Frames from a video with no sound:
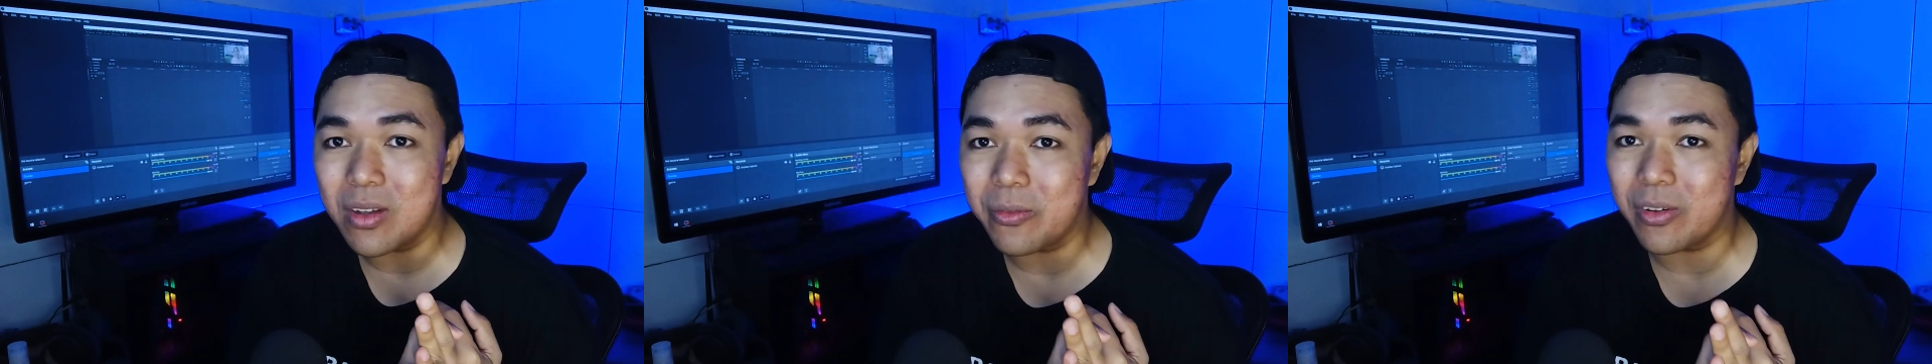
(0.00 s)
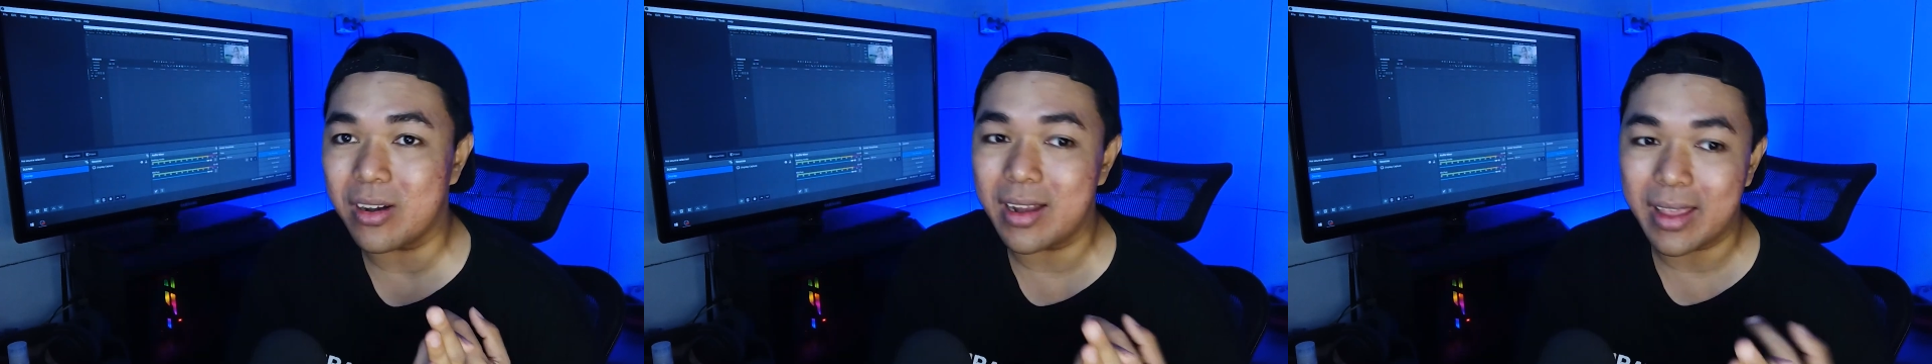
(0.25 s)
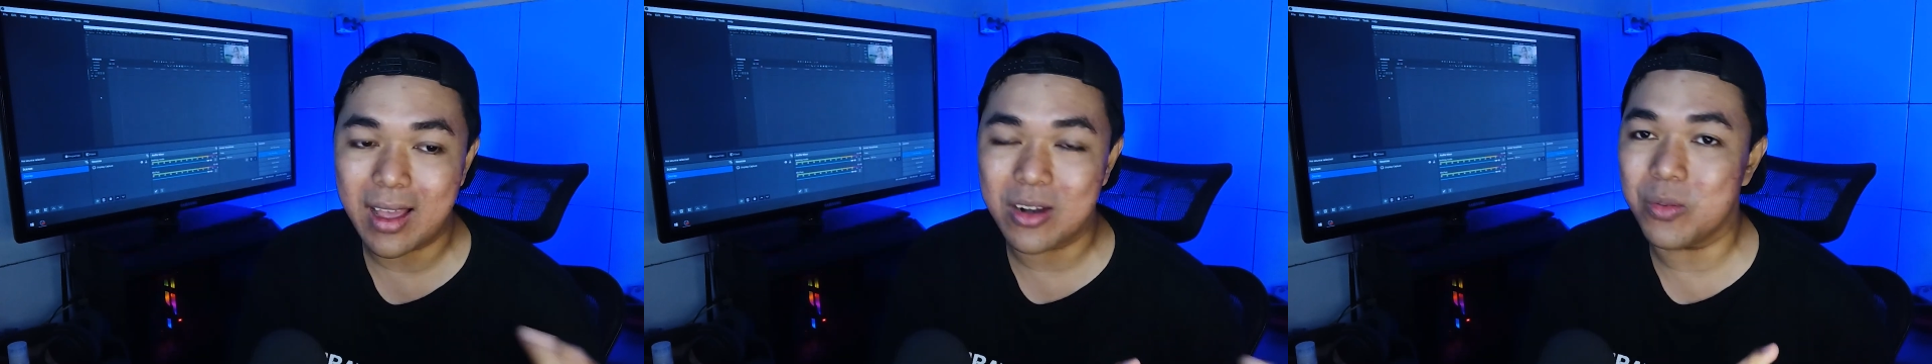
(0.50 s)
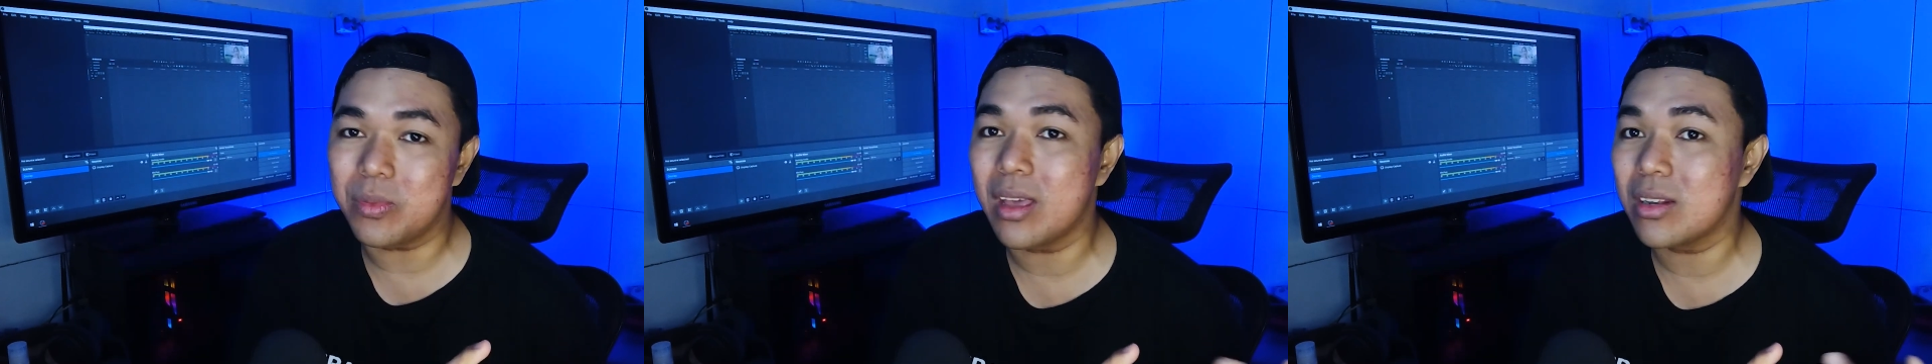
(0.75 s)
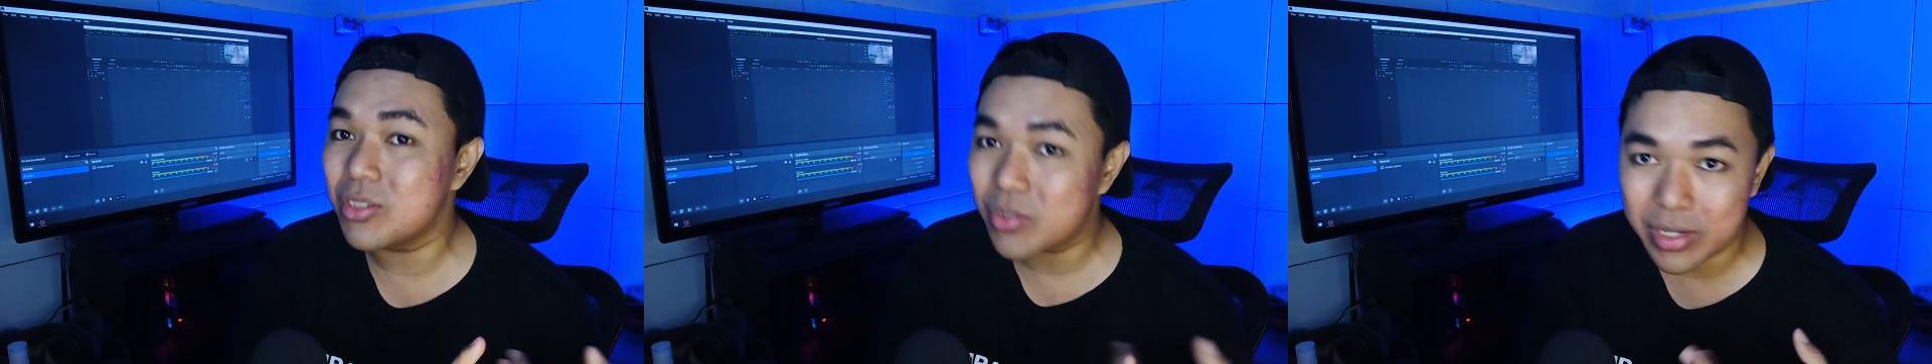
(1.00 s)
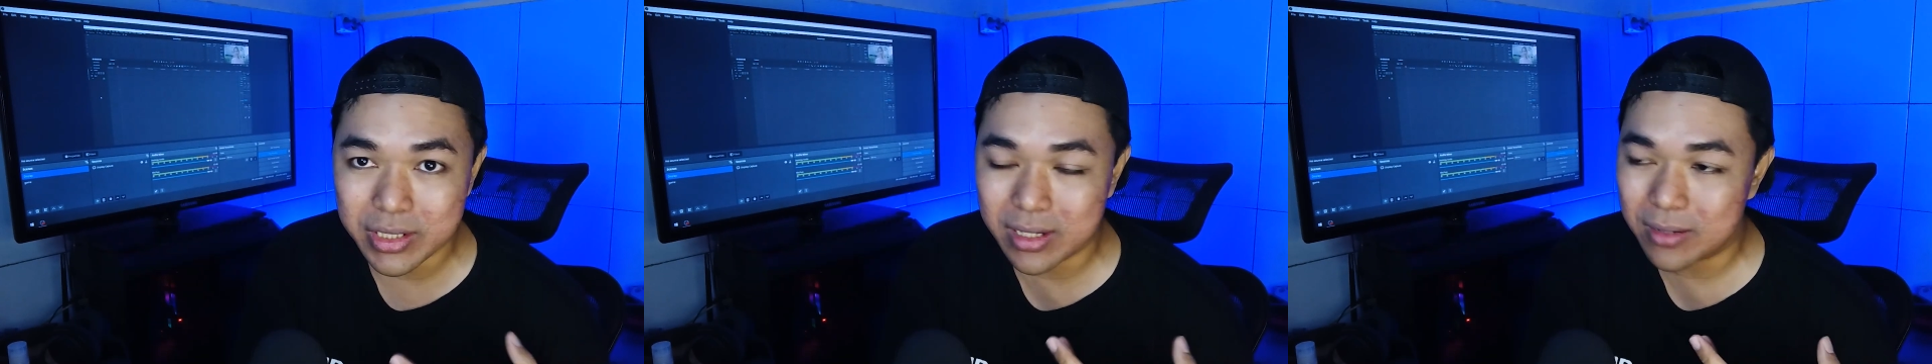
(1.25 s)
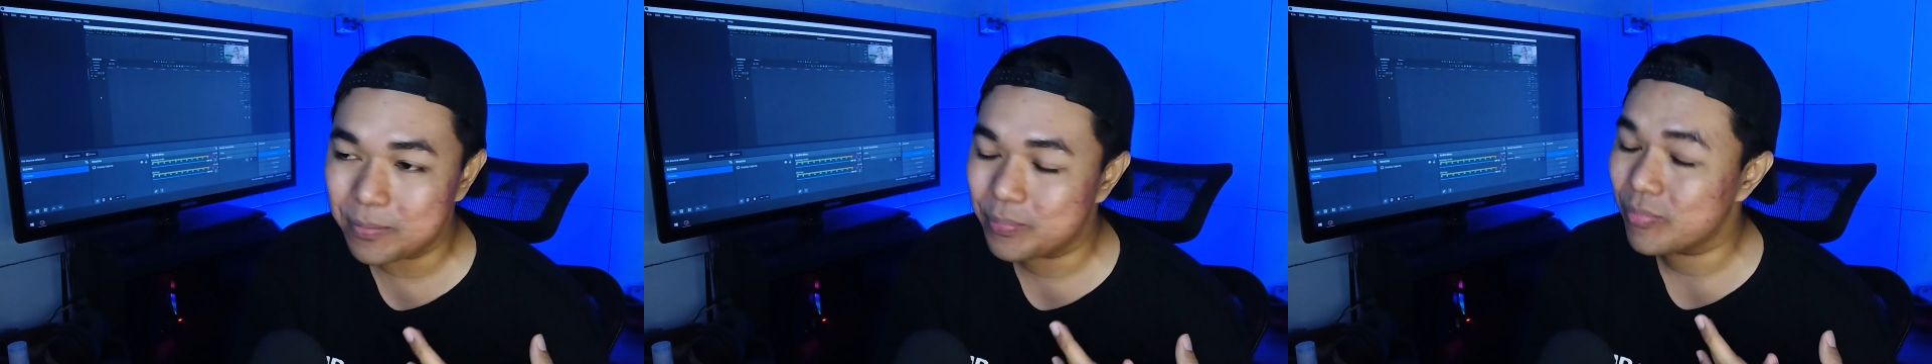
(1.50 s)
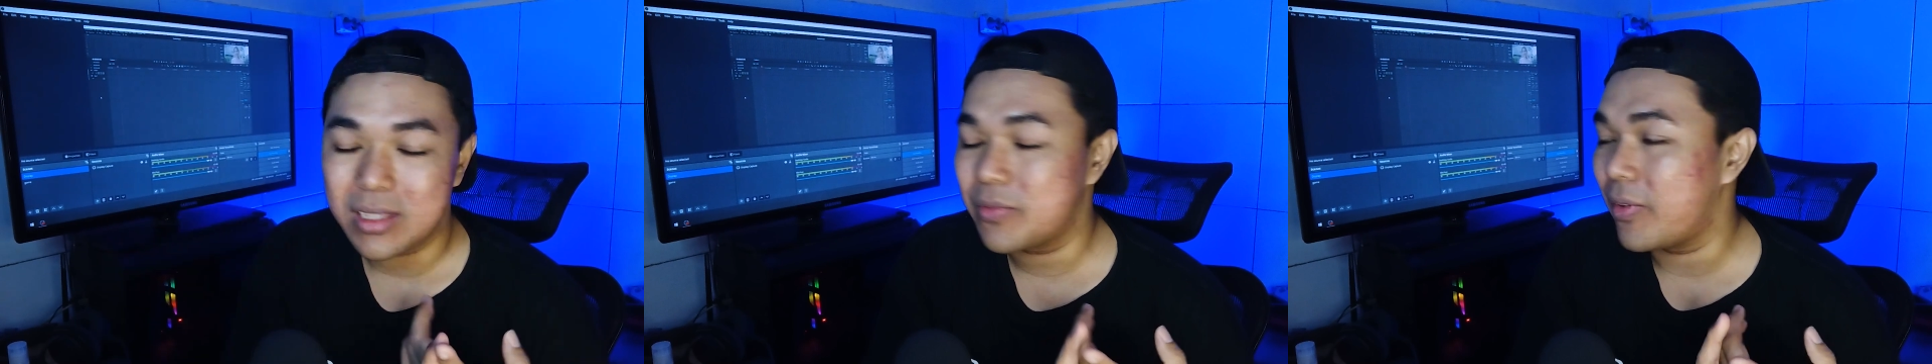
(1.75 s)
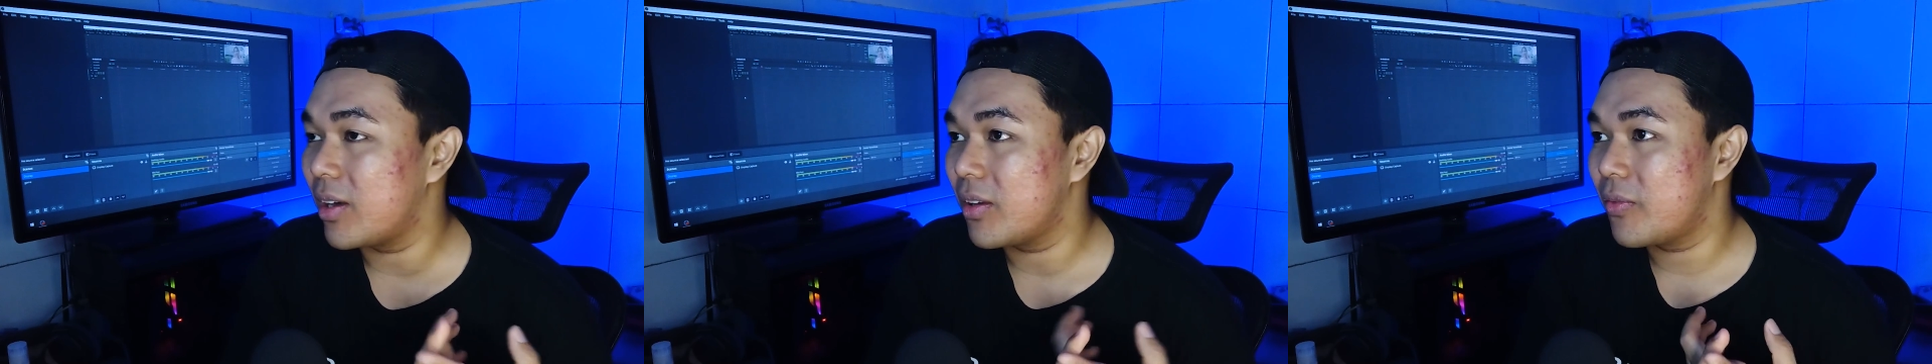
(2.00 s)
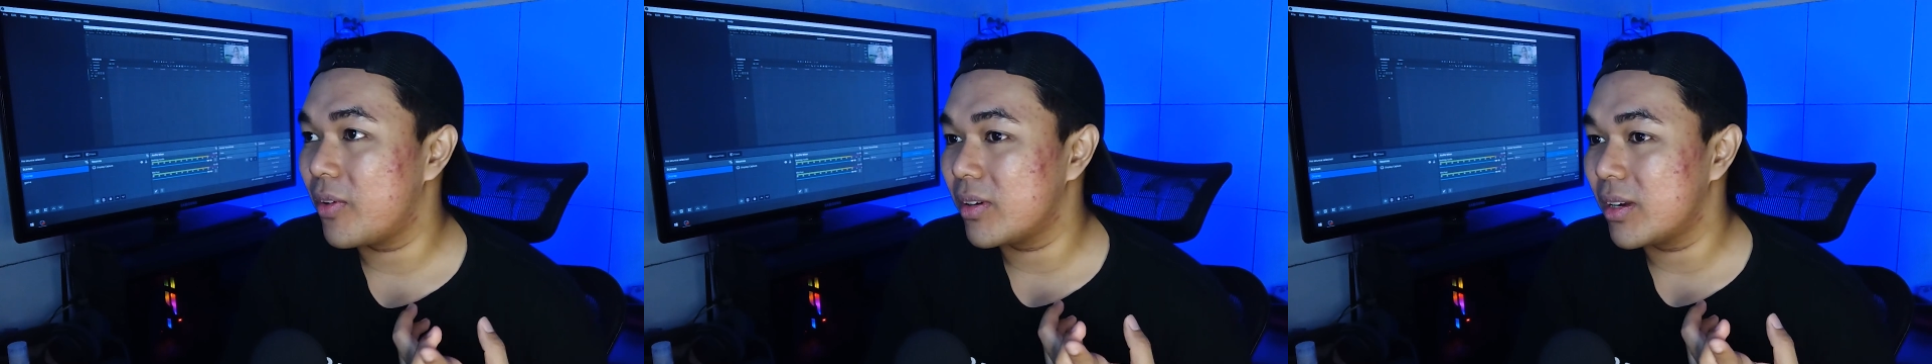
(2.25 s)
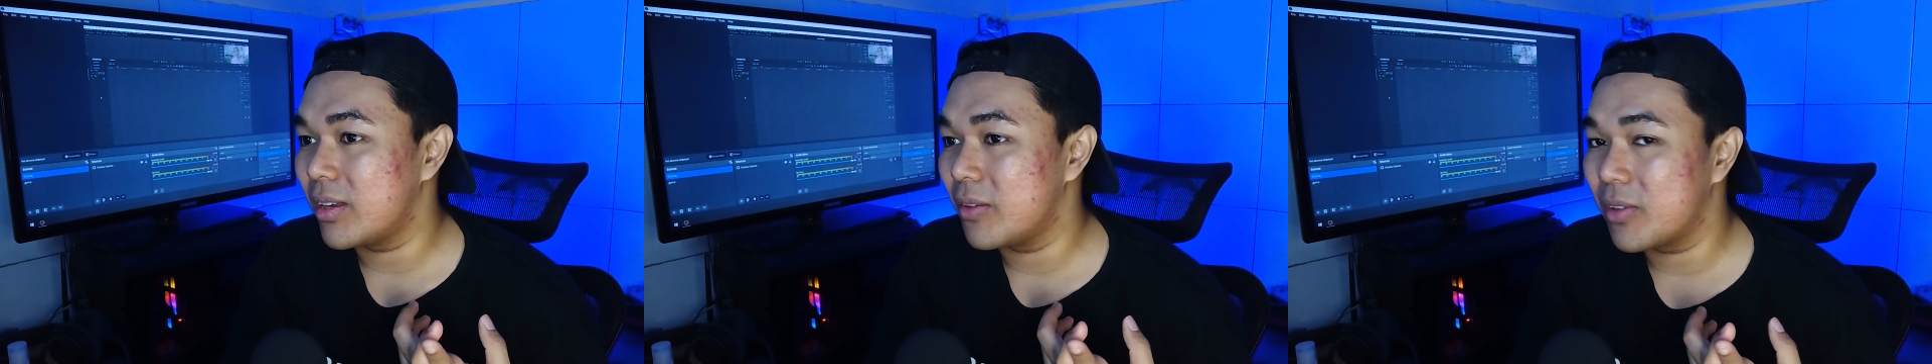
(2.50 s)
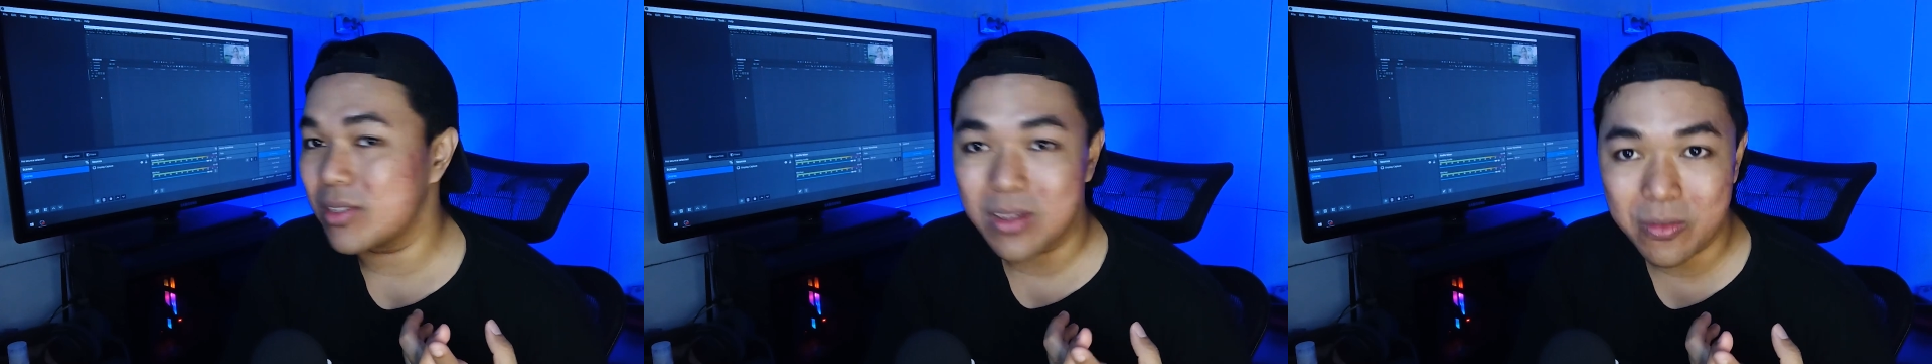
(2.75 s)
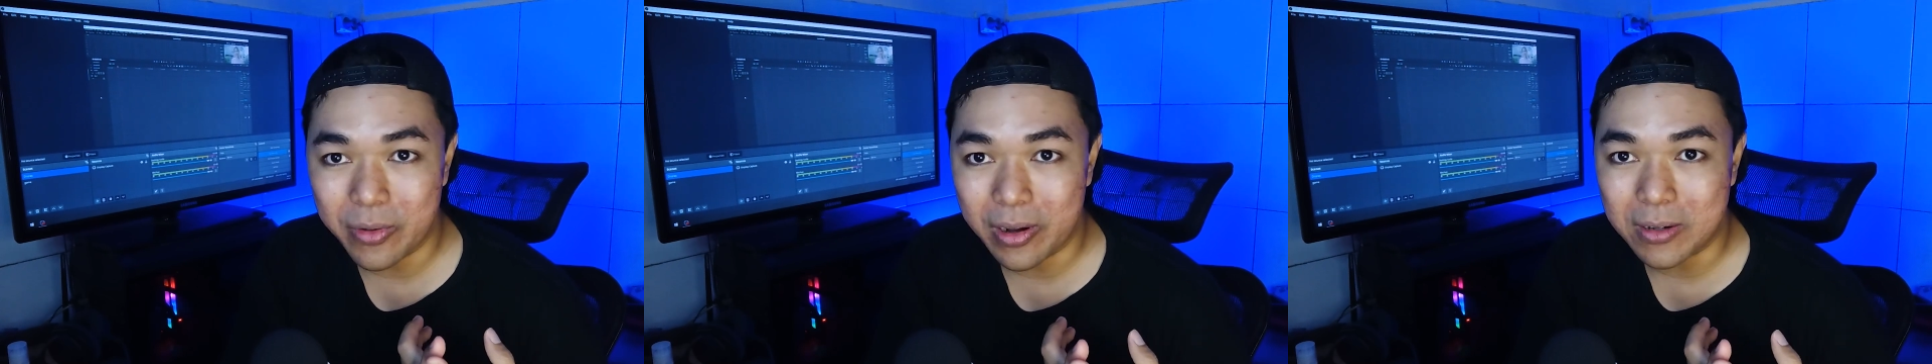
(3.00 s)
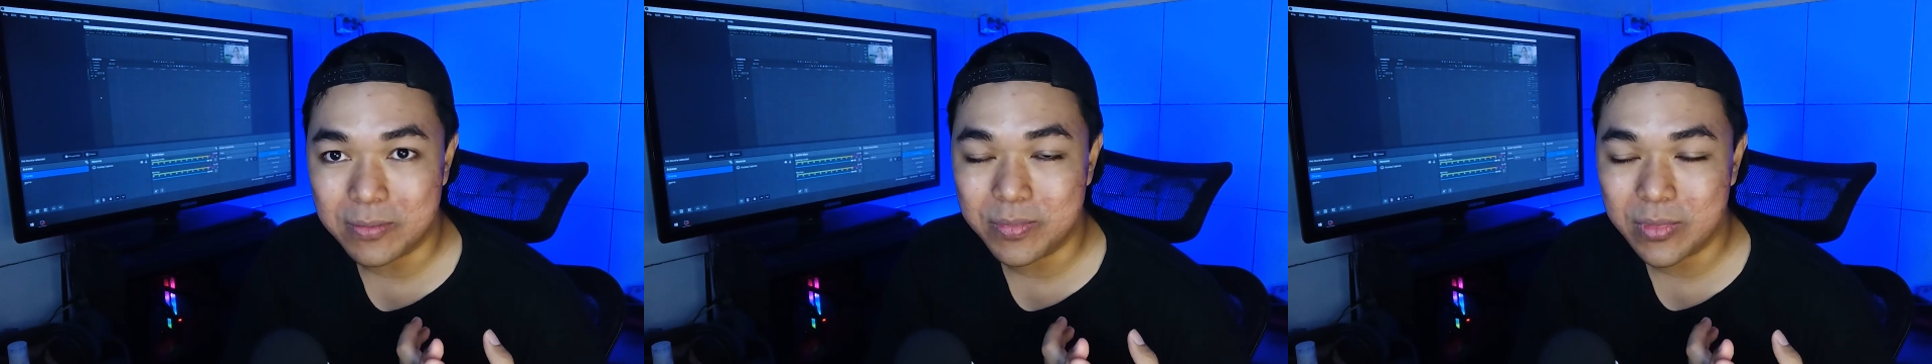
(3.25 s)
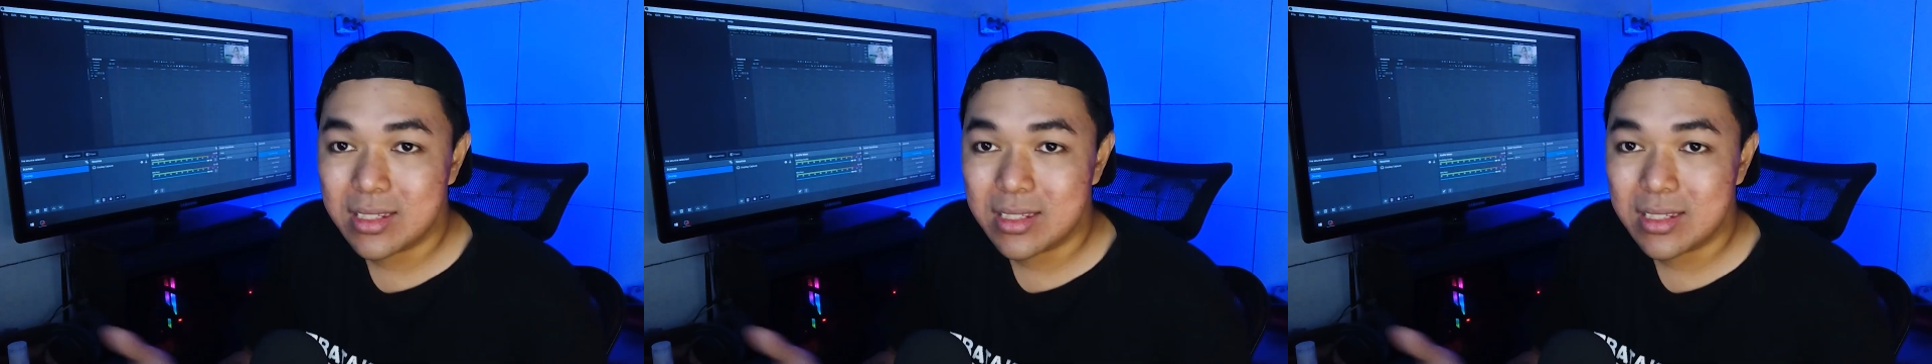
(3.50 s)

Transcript: software like Adobe Illustration. It's very different software.